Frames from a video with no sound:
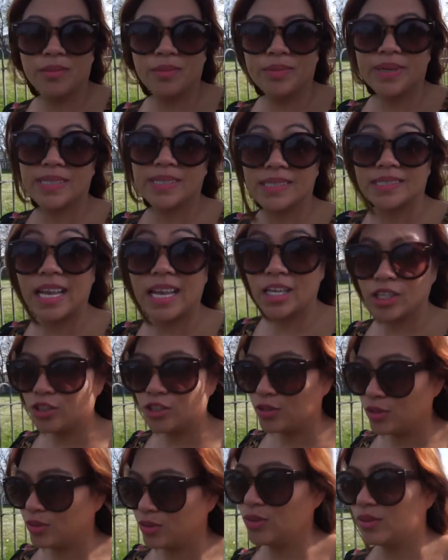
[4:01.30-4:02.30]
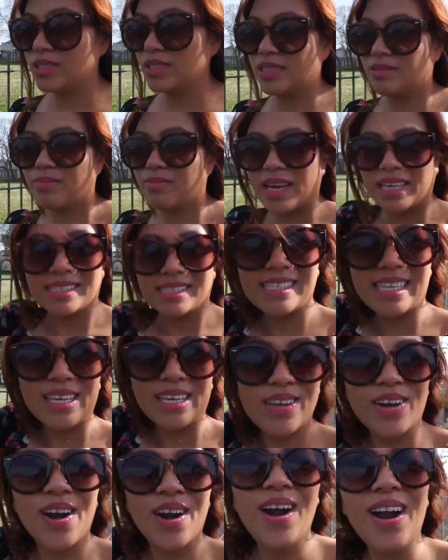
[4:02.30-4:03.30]
it's dangerous. It might
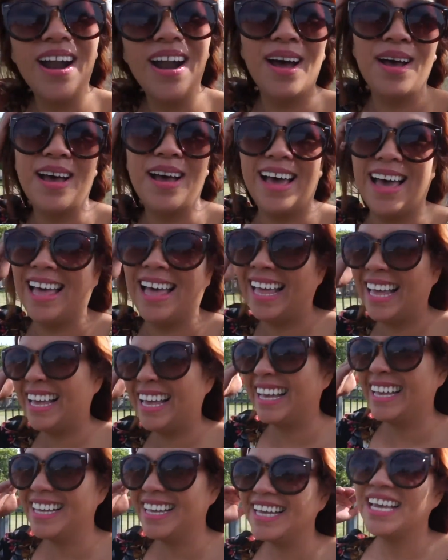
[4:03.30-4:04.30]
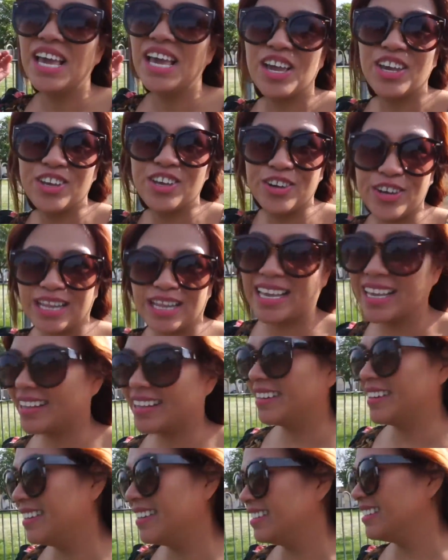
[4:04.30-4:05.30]
see your
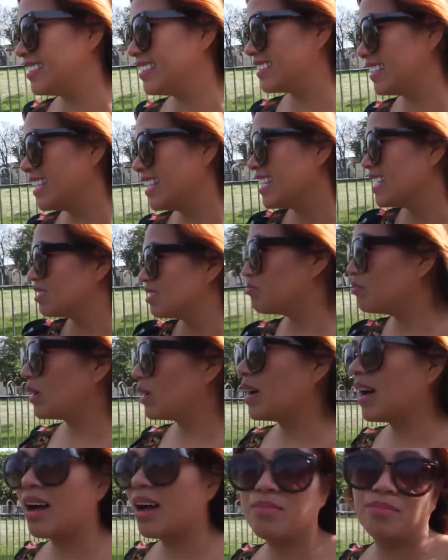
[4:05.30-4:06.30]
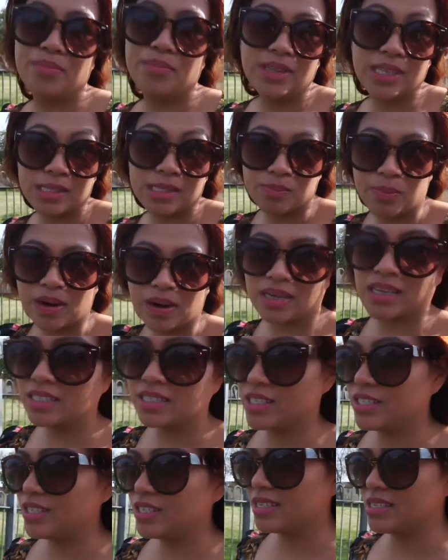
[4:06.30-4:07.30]
knicker. But this park
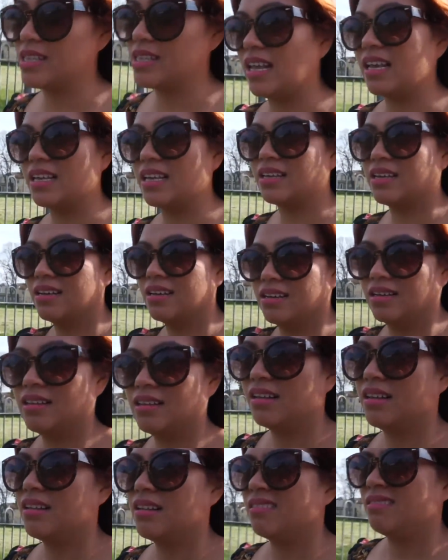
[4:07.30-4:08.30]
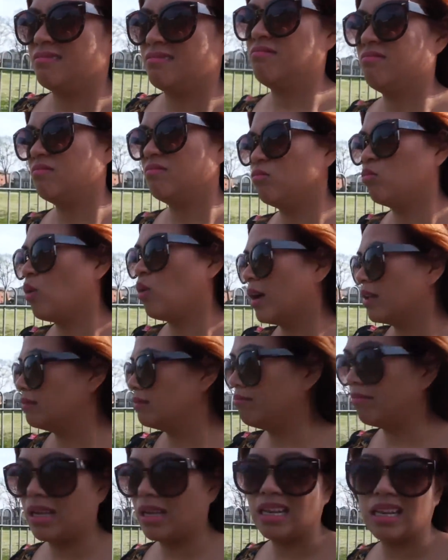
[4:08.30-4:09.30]
is just like 1
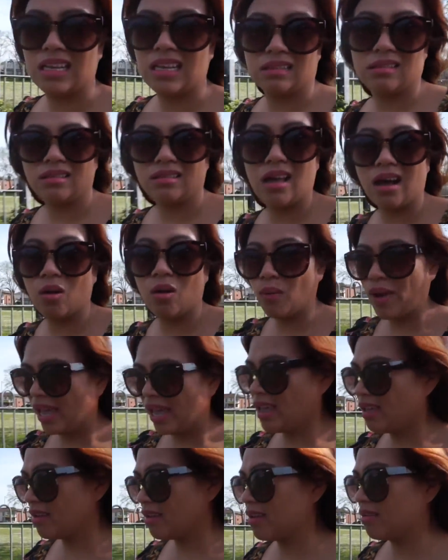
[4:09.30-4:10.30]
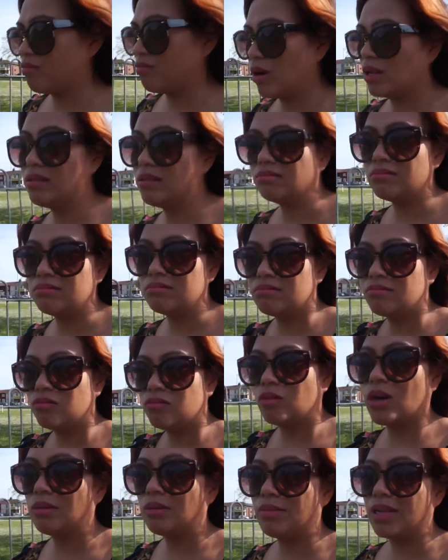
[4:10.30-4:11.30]
minute away. One
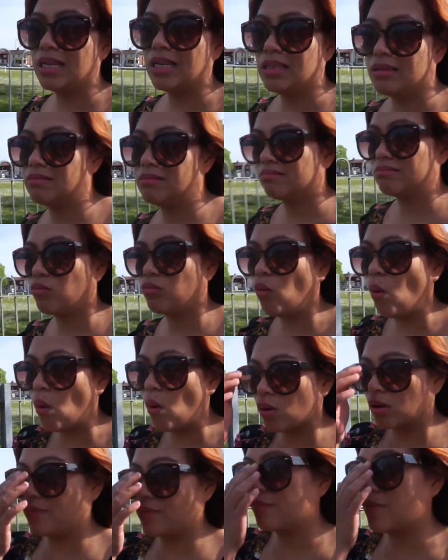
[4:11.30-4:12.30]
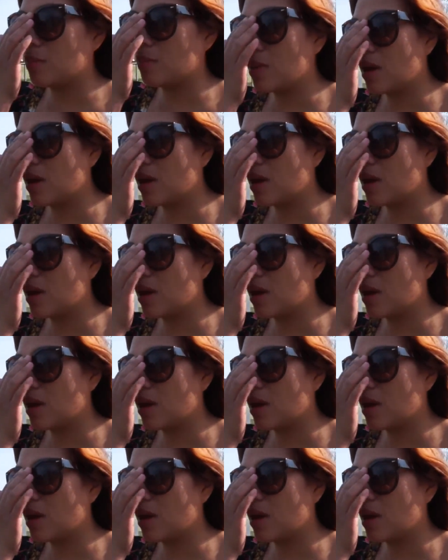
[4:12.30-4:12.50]
minute walk from